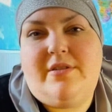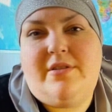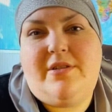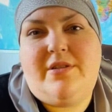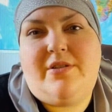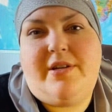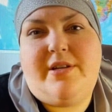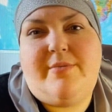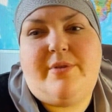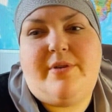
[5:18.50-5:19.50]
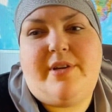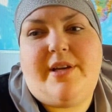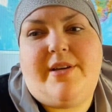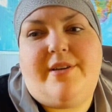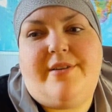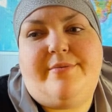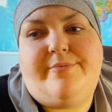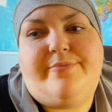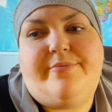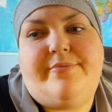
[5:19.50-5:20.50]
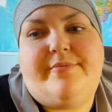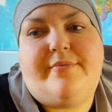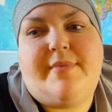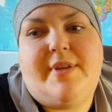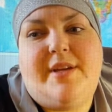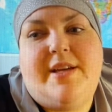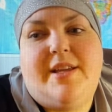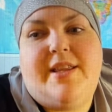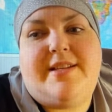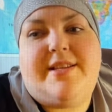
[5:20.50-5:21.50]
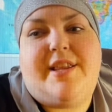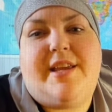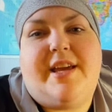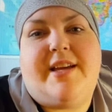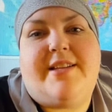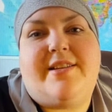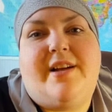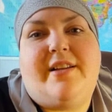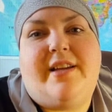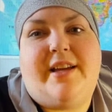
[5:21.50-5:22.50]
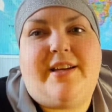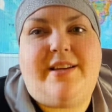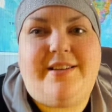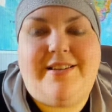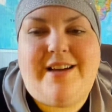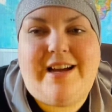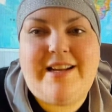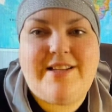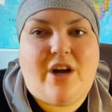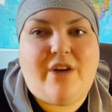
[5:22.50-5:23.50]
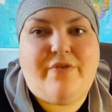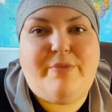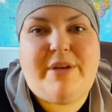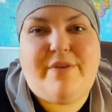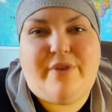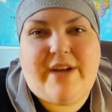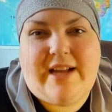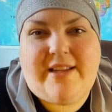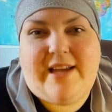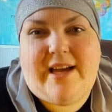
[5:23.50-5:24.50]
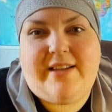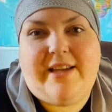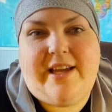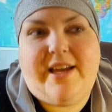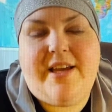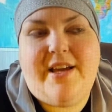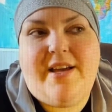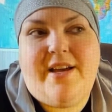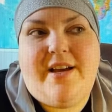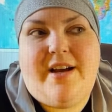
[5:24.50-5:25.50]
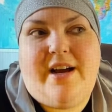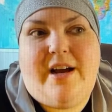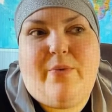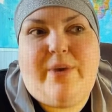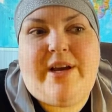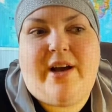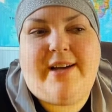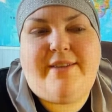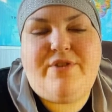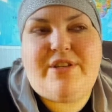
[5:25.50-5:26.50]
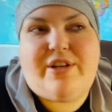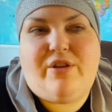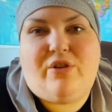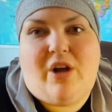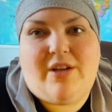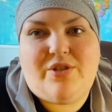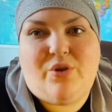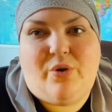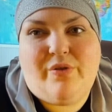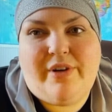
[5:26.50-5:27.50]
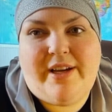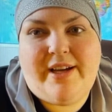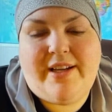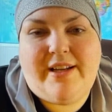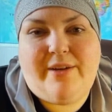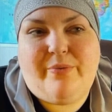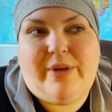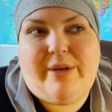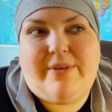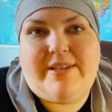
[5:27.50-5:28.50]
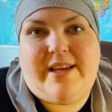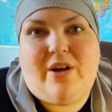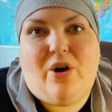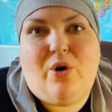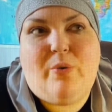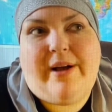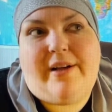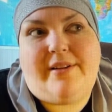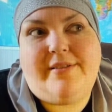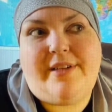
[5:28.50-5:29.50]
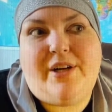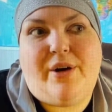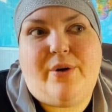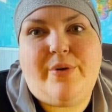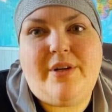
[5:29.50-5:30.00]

She tried to... Yeah. That's the thing. It's not like... And it's hard for me to forget that. Like, we kind of just glossed over it. And it was like, oh, well, you know.